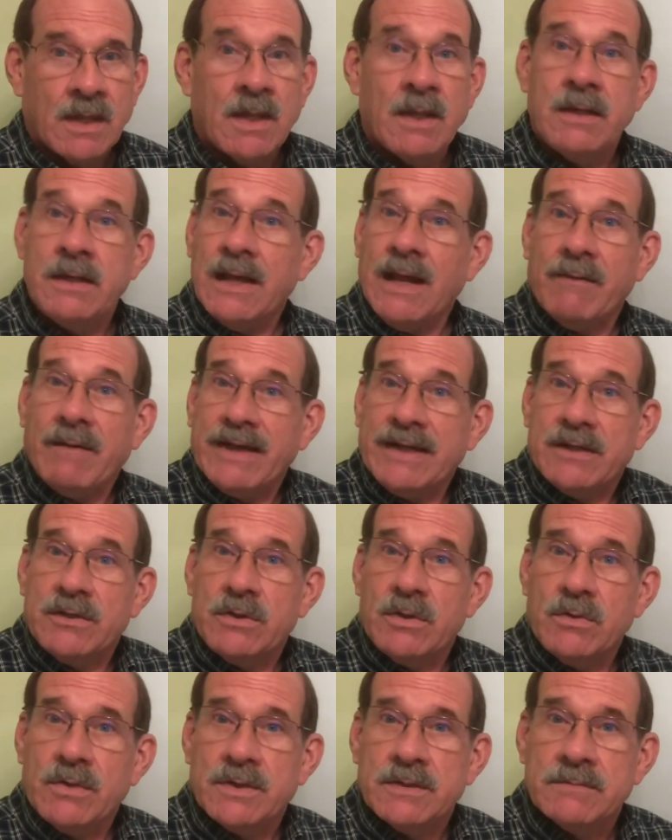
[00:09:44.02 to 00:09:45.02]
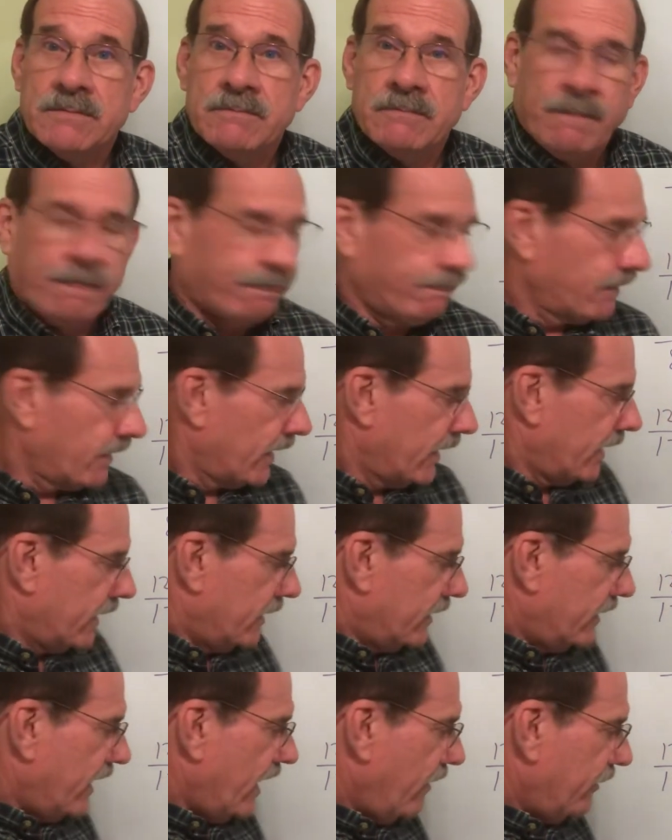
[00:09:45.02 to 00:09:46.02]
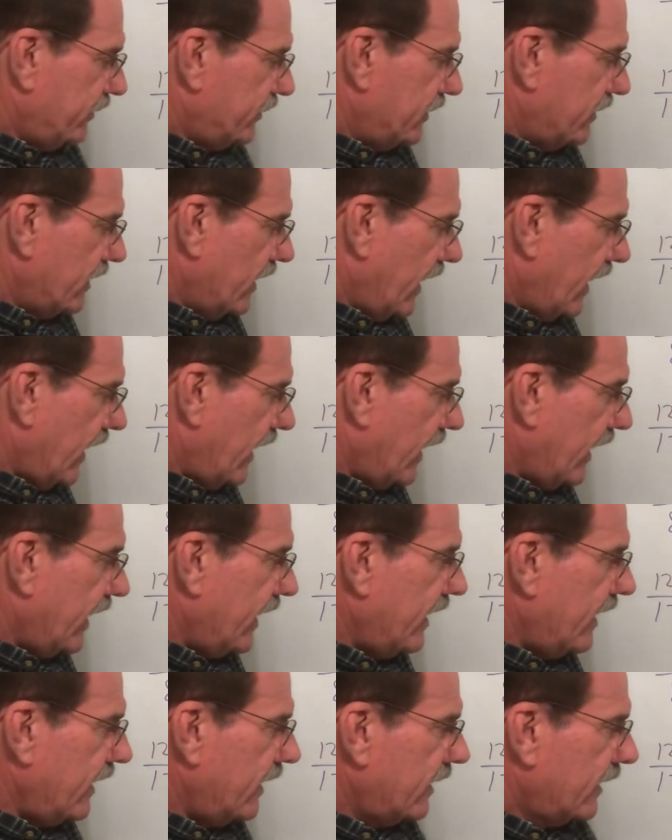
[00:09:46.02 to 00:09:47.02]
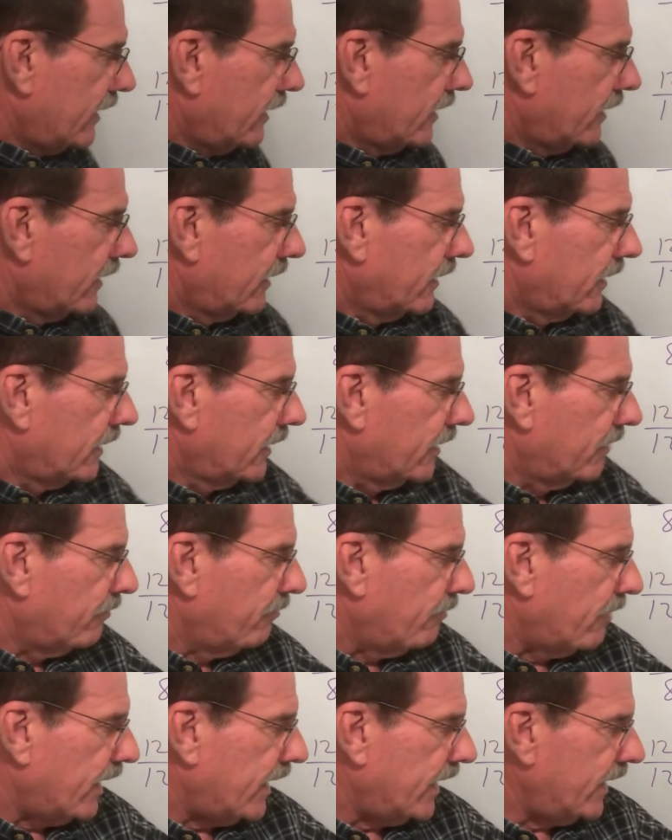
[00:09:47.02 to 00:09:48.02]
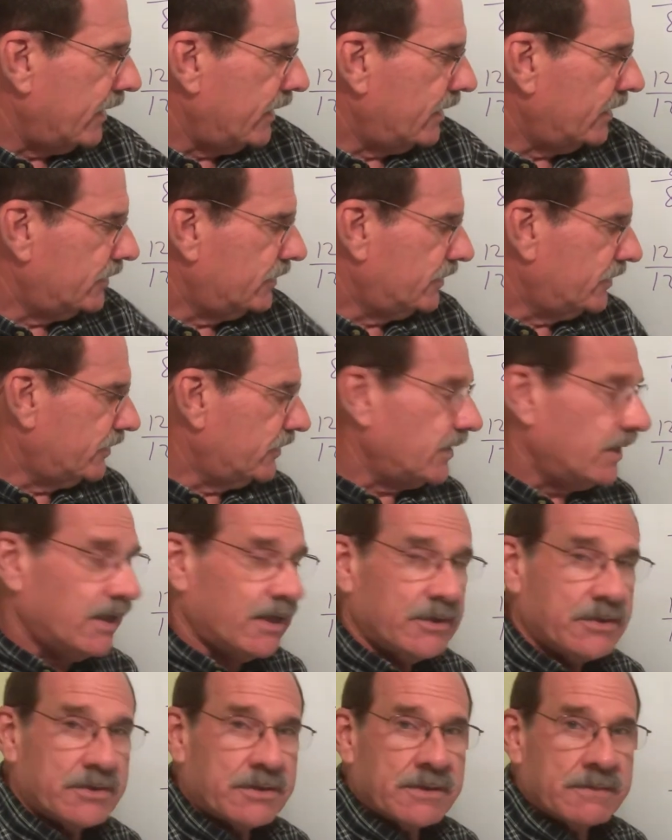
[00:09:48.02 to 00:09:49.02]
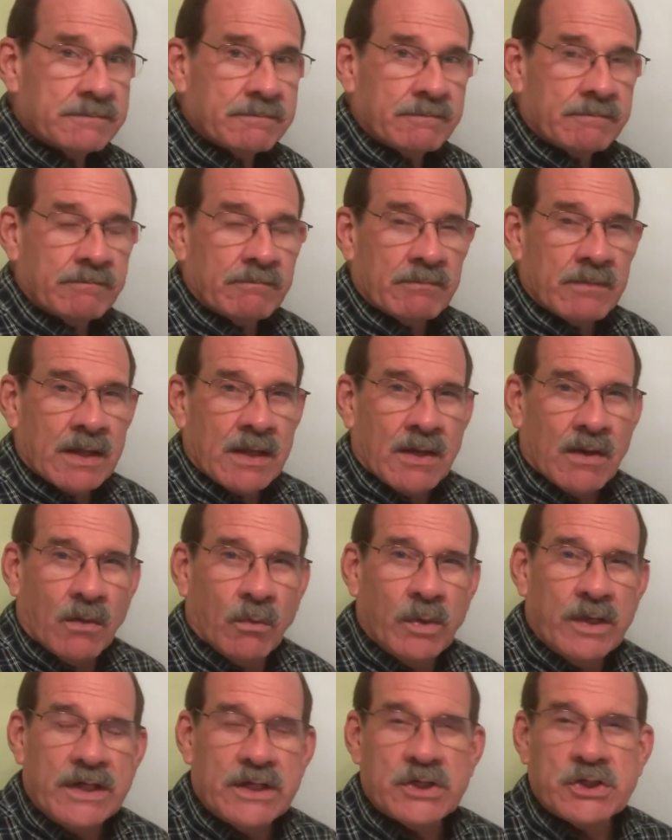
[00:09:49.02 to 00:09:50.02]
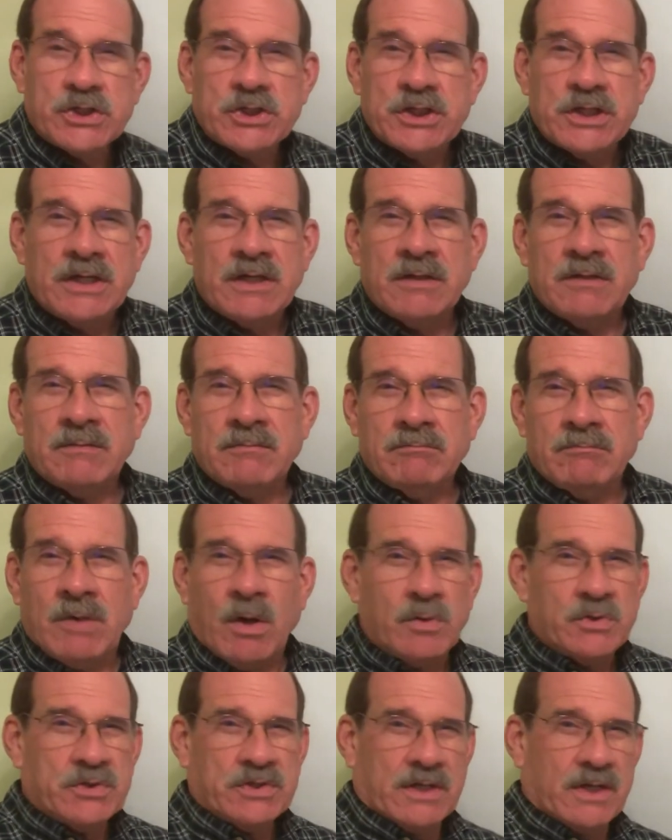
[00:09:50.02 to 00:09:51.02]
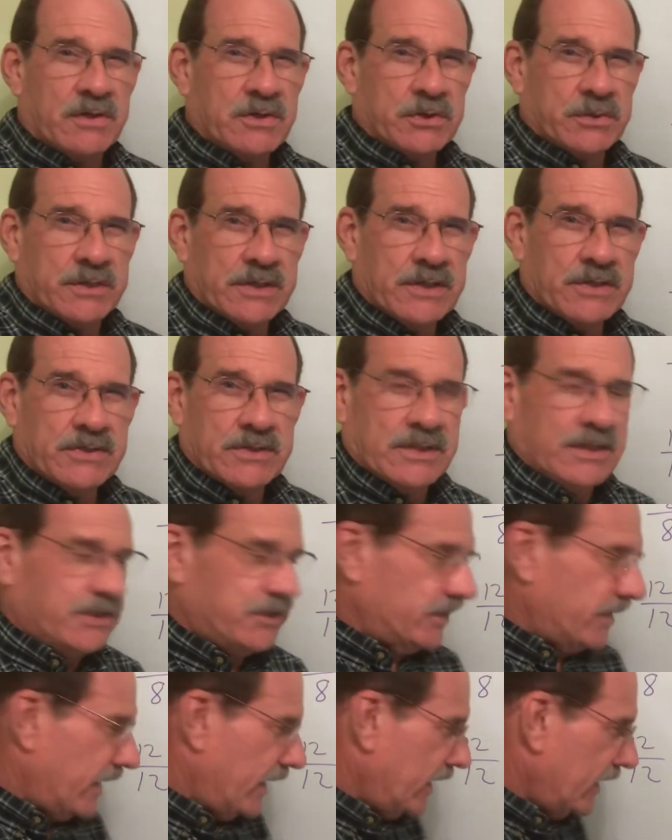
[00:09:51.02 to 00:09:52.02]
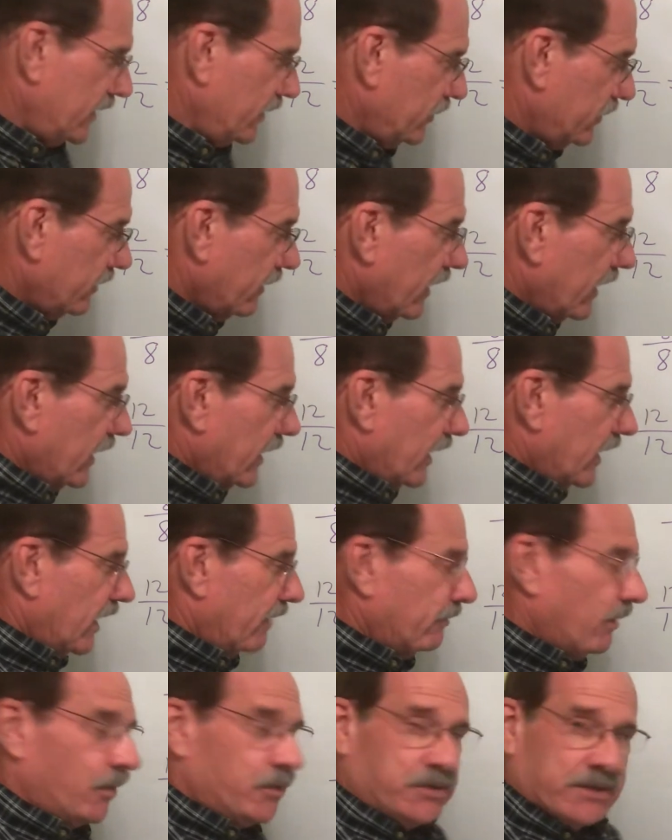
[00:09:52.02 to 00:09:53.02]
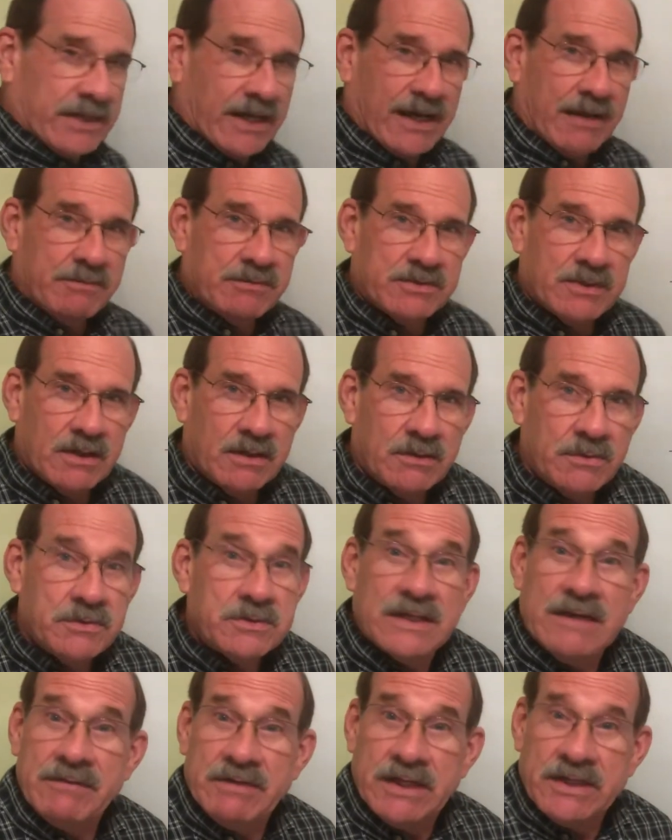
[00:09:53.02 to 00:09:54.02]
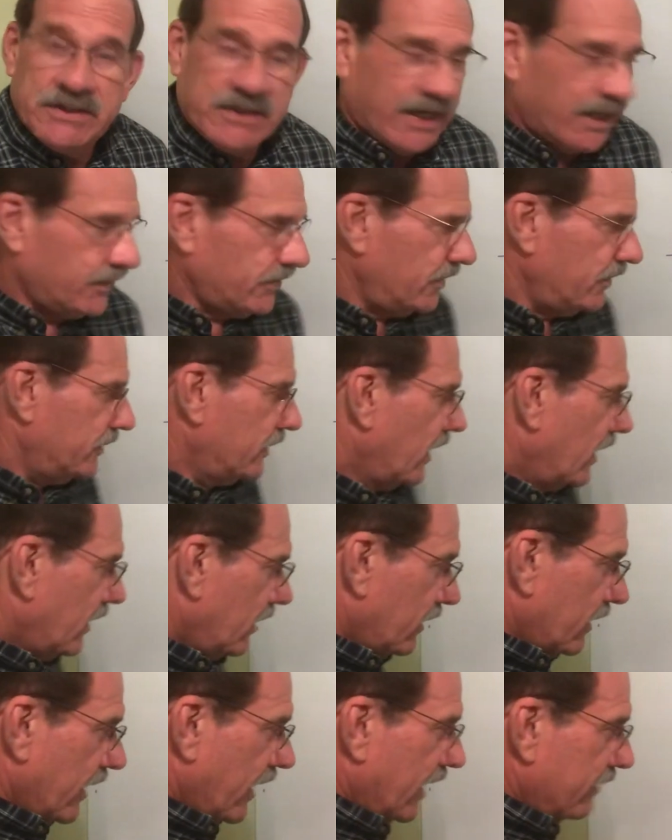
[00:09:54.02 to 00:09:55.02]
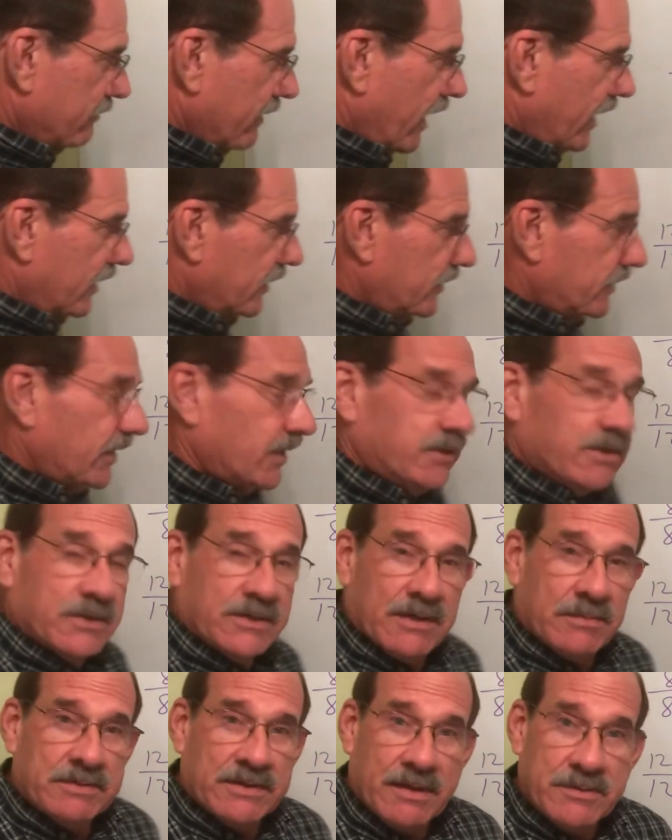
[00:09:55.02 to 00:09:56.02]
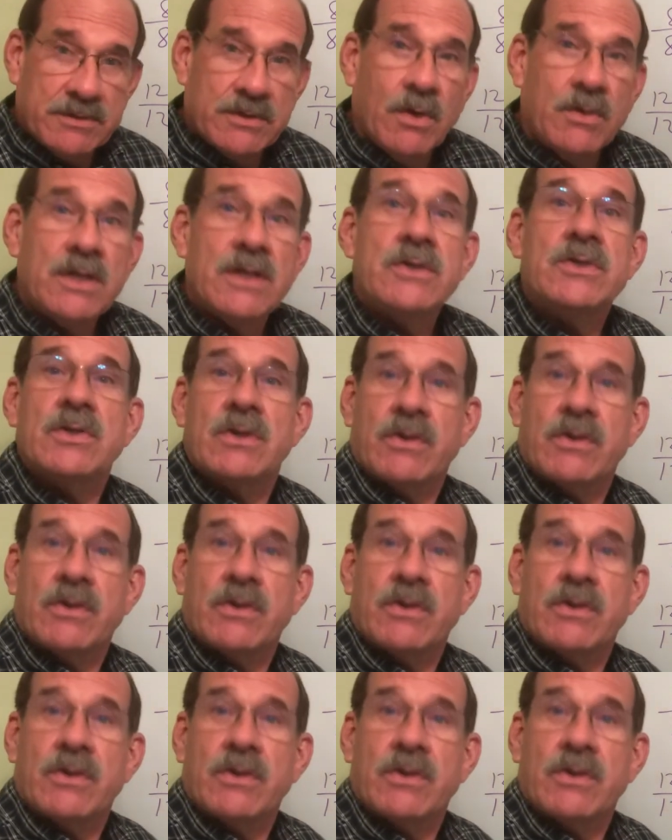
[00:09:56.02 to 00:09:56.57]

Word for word: Now I can do it. Now it's 9 minus 6, which in most countries these days uh, most time zones, even in Texas, 9 minus 6 is sometimes known as